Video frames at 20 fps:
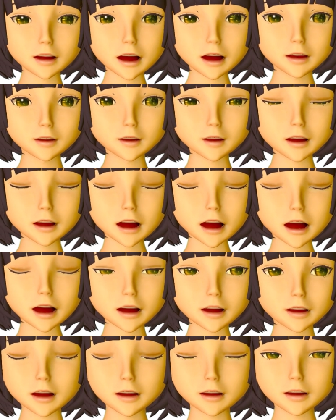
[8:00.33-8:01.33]
that
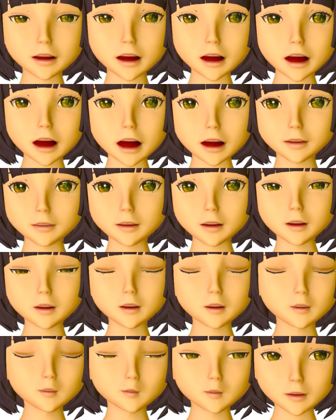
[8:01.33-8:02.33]
de is
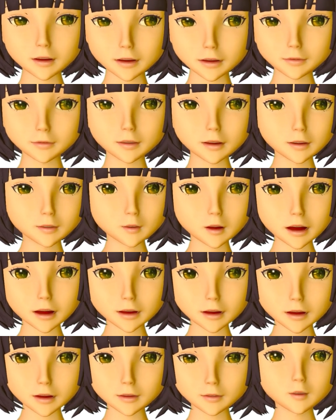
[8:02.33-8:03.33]
absolutely
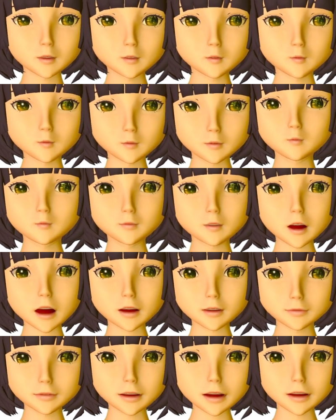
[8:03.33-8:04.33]
restricted to
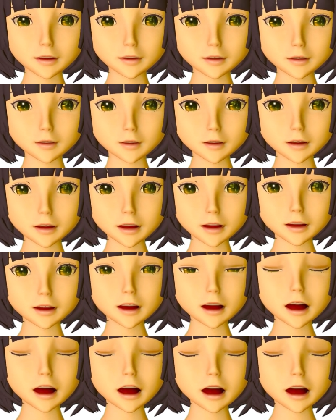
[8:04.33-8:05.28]
verb sentences,